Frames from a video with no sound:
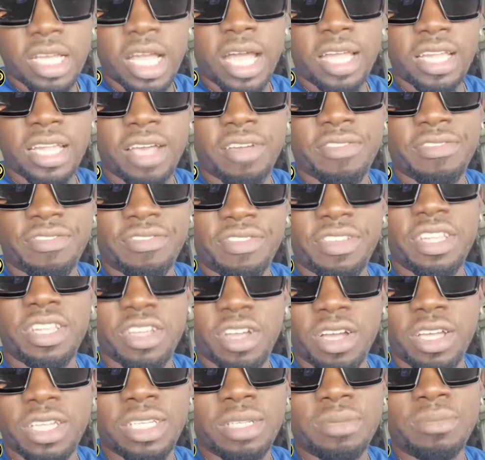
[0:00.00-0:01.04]
And a
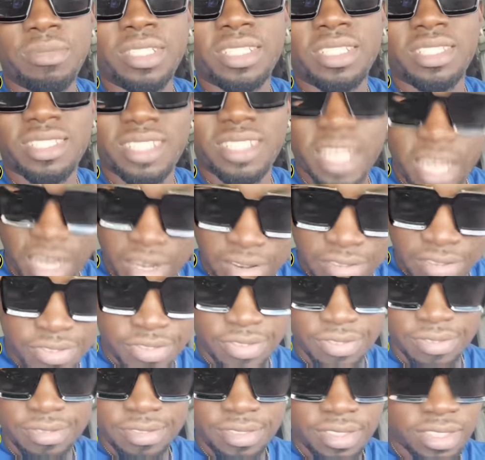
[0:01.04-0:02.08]
video himself.
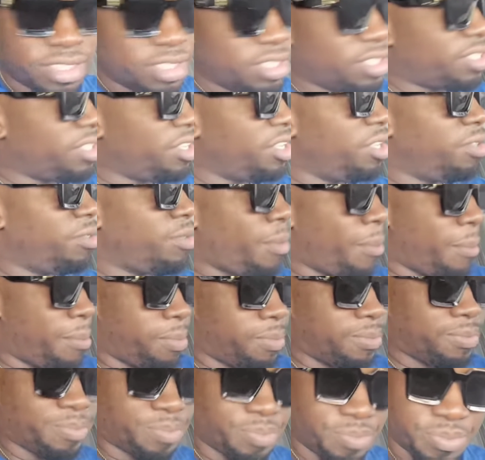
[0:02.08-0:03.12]

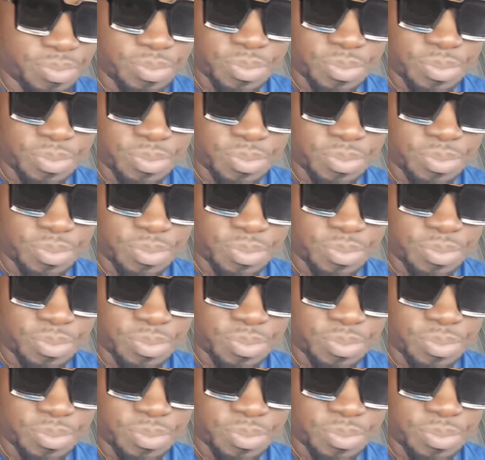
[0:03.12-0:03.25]
See?